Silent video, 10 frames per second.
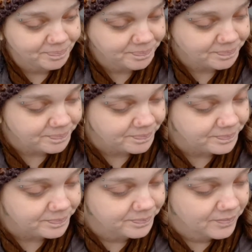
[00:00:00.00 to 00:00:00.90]

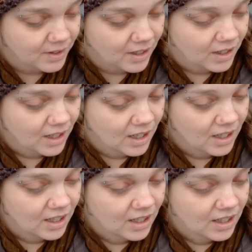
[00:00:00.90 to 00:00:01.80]

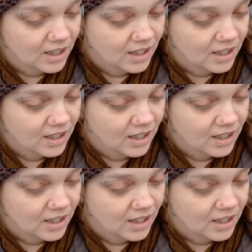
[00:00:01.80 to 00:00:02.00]
(no one is talking)